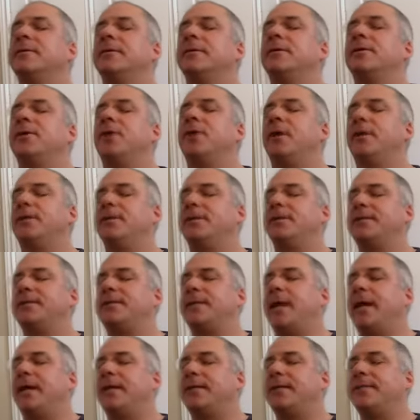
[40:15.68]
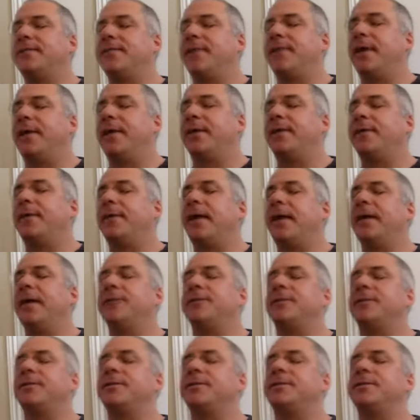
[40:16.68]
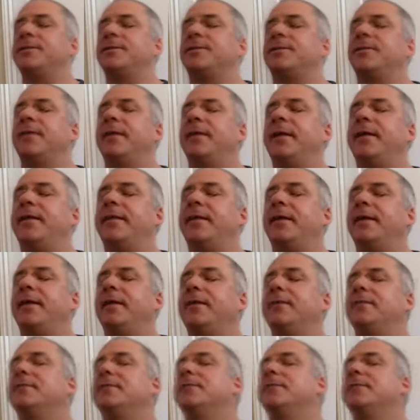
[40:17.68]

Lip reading: not dissatisfied or anxious or anything.